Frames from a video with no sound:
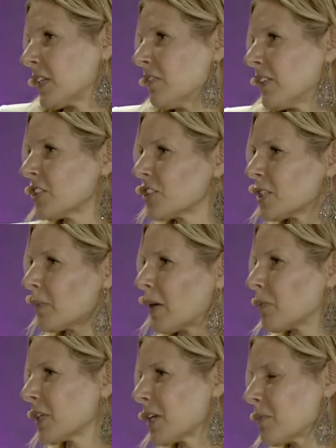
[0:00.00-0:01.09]
innovations
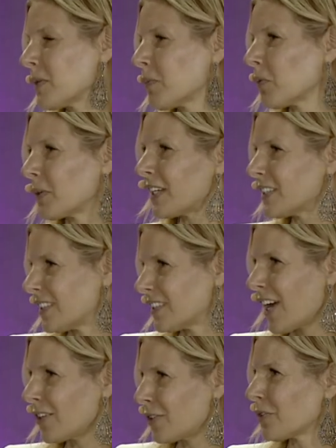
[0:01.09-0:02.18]
about bringing people what they did
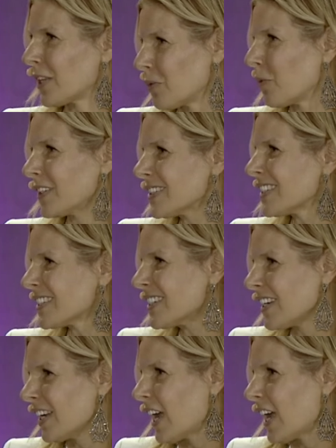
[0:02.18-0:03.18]
not know they wanted.